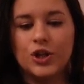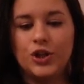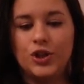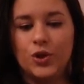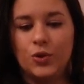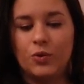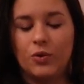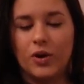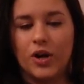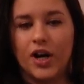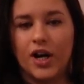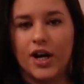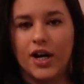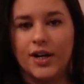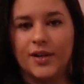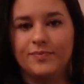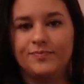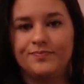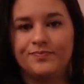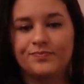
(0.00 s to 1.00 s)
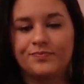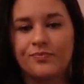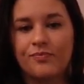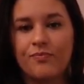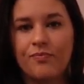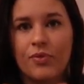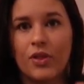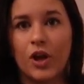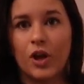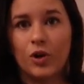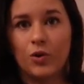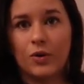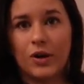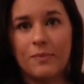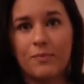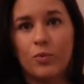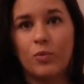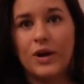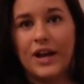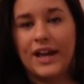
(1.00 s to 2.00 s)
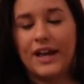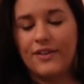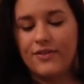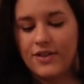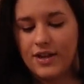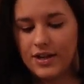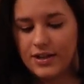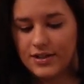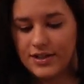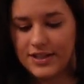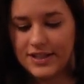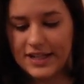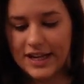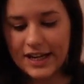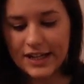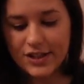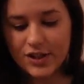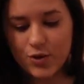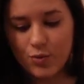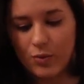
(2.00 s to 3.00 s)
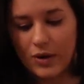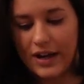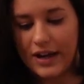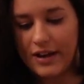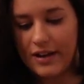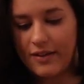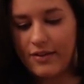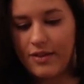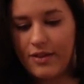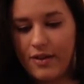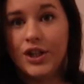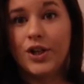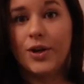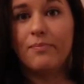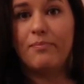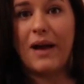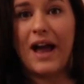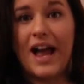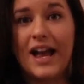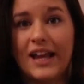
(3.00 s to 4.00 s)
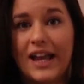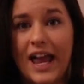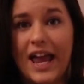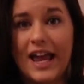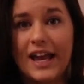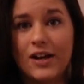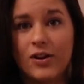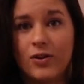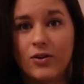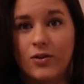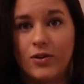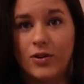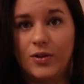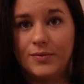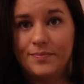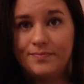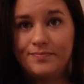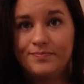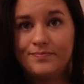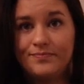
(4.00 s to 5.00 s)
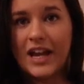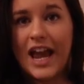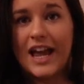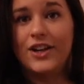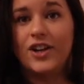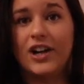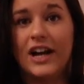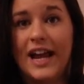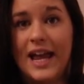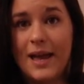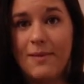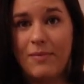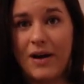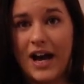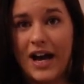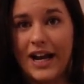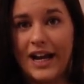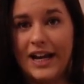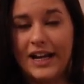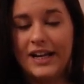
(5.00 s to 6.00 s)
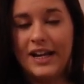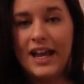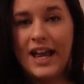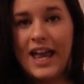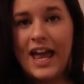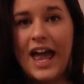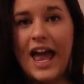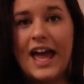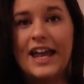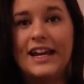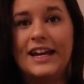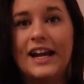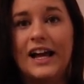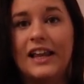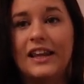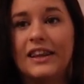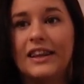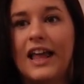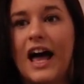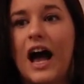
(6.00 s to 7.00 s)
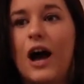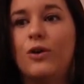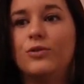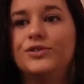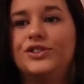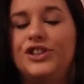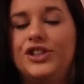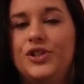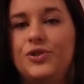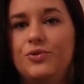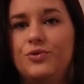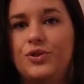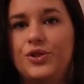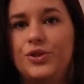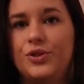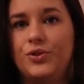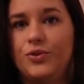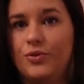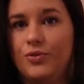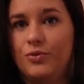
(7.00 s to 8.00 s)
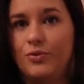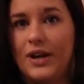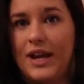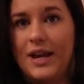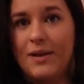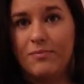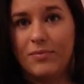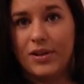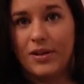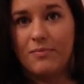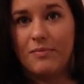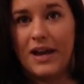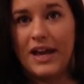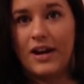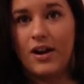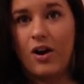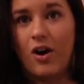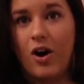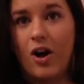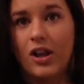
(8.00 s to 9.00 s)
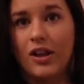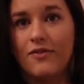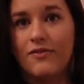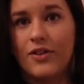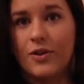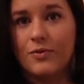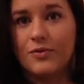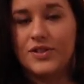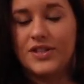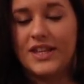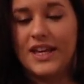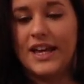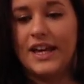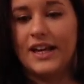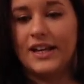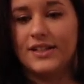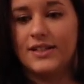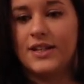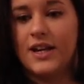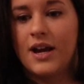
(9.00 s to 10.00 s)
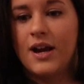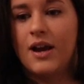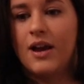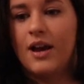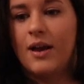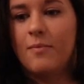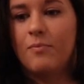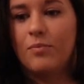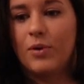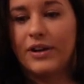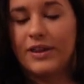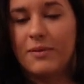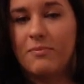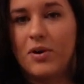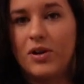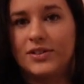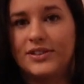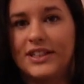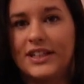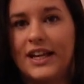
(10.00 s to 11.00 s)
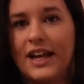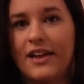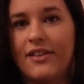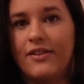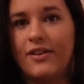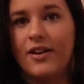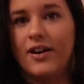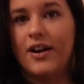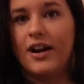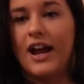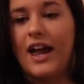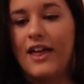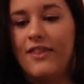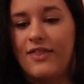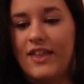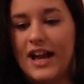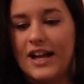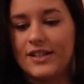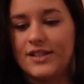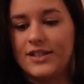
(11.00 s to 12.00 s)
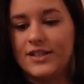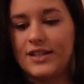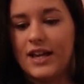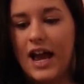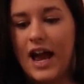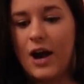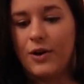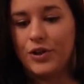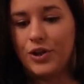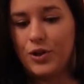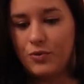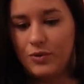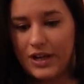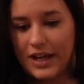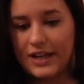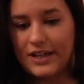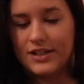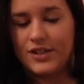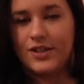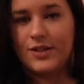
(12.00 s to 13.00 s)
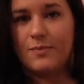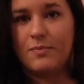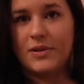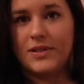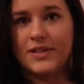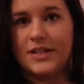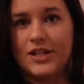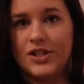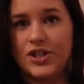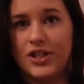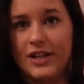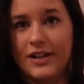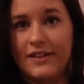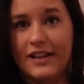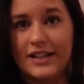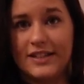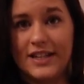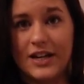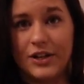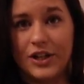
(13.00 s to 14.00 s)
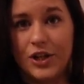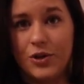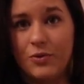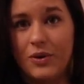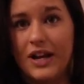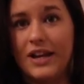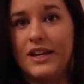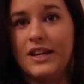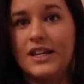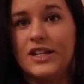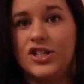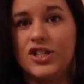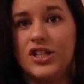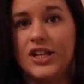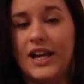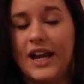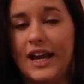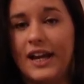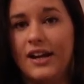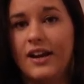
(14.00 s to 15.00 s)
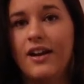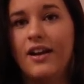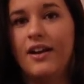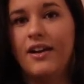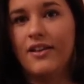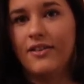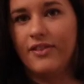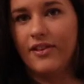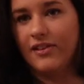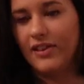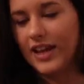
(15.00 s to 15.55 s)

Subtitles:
Your grip width, stance width, your back angle, and your hip height. And it allows you to implement all of those things, bring them all together, and that's how you get into position, and that's how you initiate the